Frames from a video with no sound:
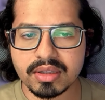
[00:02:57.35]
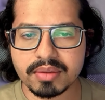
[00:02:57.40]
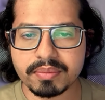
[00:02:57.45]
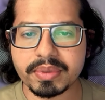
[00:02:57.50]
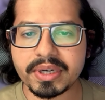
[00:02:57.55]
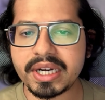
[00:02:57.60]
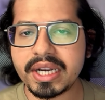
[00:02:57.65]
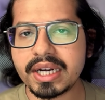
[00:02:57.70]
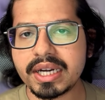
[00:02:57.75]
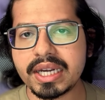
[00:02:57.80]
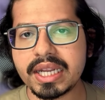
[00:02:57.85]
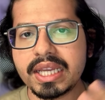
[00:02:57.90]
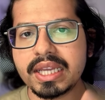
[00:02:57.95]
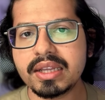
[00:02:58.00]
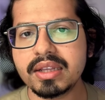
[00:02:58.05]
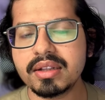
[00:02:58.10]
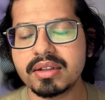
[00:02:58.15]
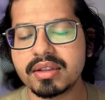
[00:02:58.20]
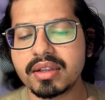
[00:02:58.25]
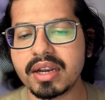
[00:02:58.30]

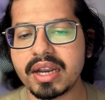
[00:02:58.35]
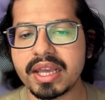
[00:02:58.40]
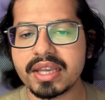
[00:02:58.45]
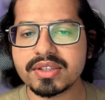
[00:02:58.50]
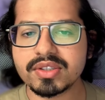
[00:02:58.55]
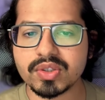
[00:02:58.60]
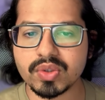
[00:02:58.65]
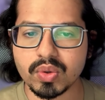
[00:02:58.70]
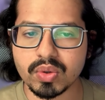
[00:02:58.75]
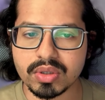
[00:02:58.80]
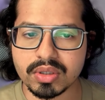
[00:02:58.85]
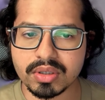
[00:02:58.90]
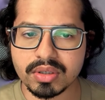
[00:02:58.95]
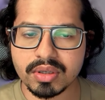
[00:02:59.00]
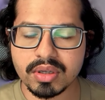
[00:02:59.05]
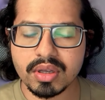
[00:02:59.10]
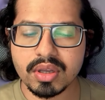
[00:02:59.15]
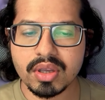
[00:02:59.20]
predicting the next token.